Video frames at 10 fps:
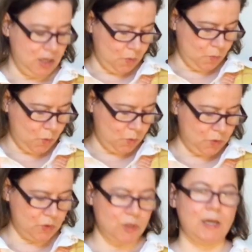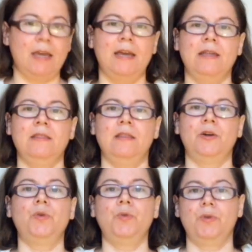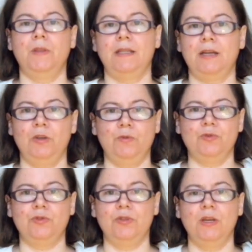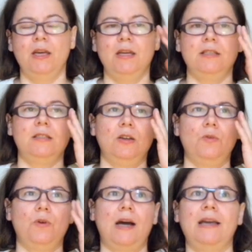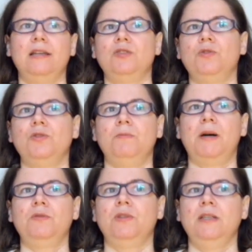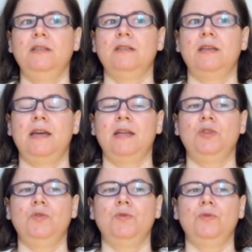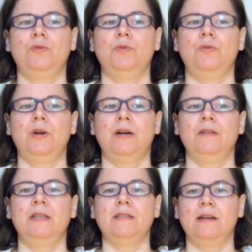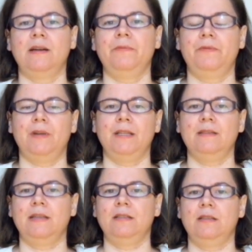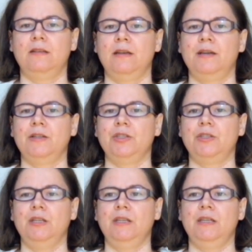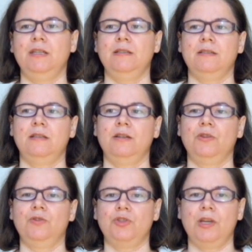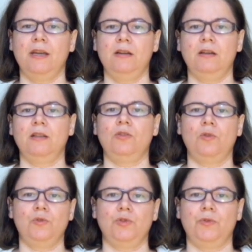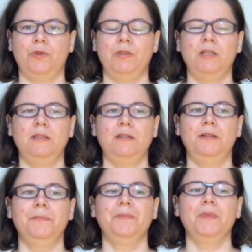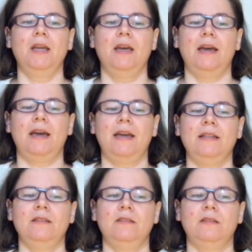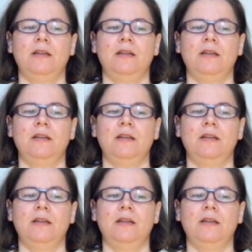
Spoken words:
was the hook that I used. So I had talked about it to an Instagram friend that she is a crocheter and also a knitter. And